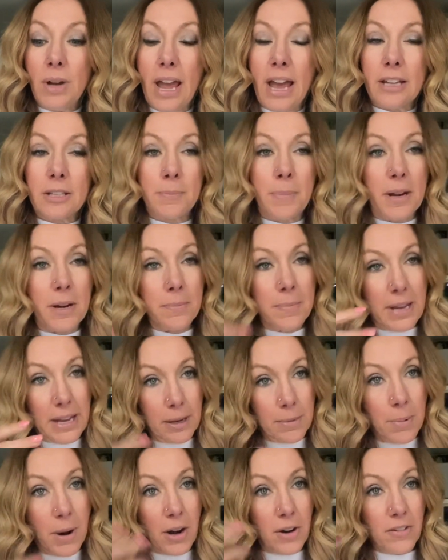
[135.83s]
has been a
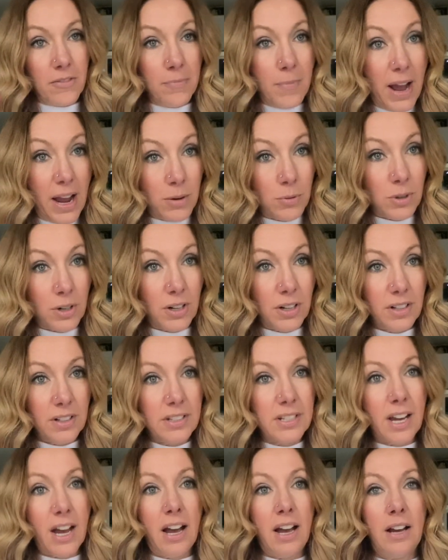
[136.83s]
big part of my
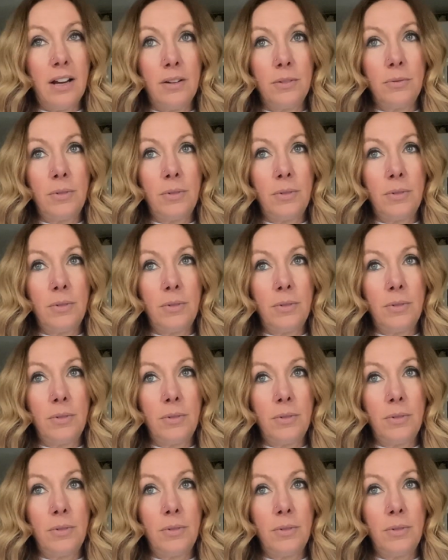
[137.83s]
world uh,